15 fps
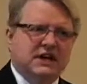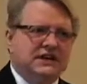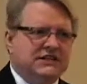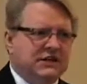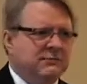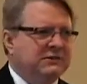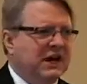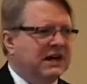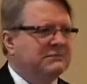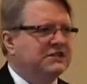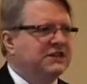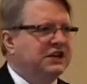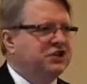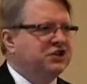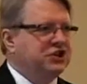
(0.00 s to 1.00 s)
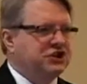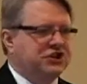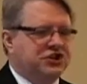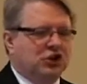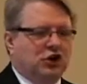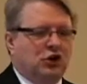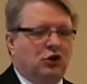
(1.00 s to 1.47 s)
Sometimes they
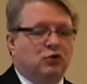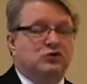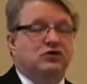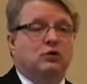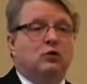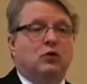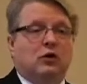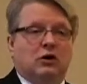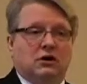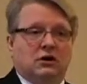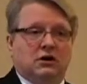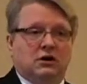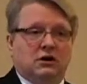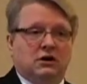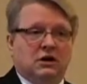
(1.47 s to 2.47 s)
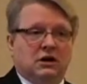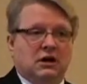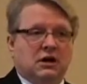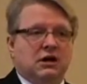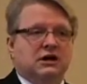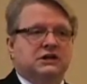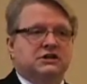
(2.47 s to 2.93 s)
just go to work.
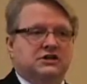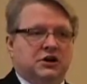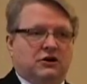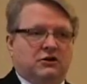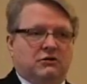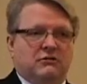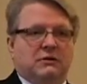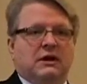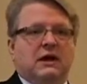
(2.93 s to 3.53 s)
So,